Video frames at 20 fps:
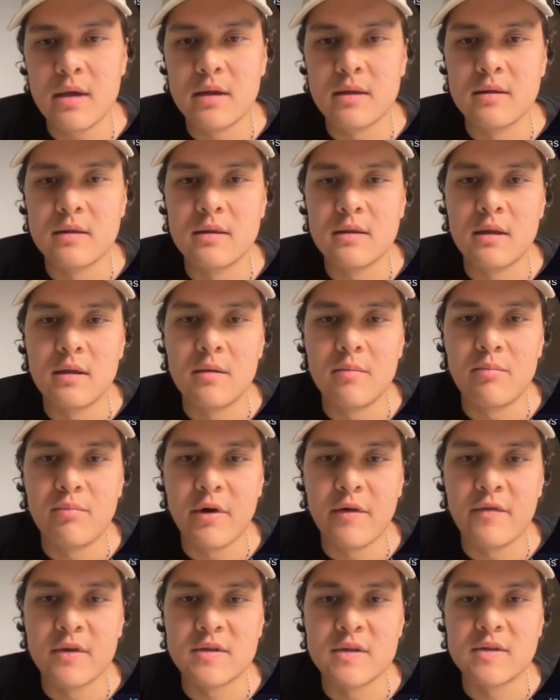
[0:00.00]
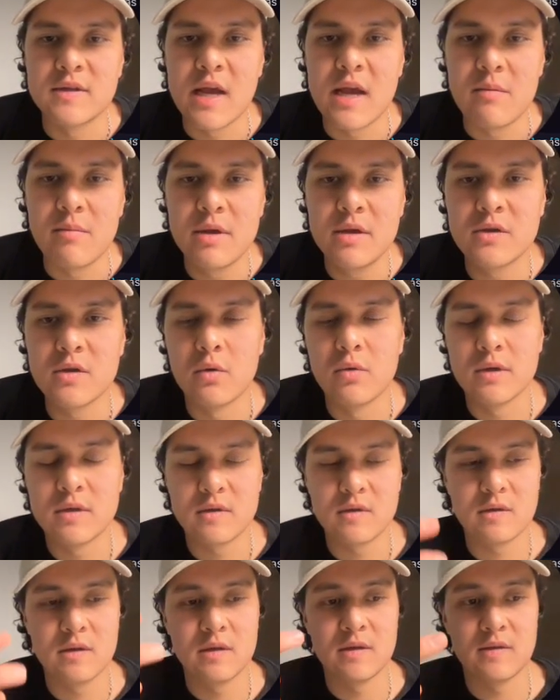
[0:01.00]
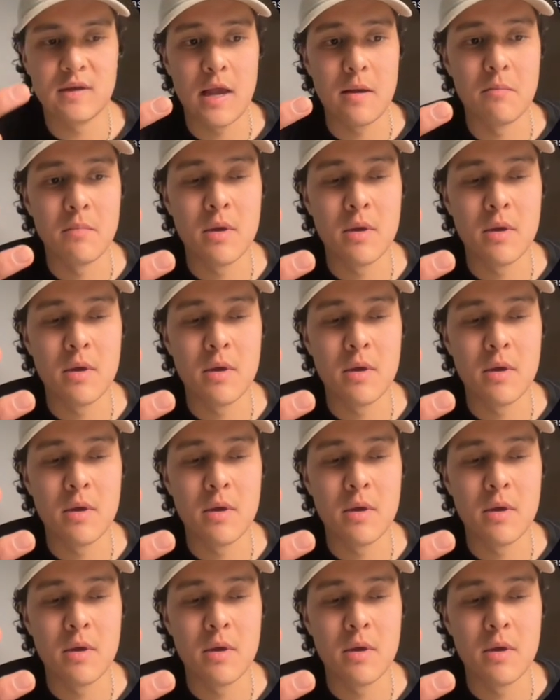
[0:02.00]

and the prefix is AB, so it's the same.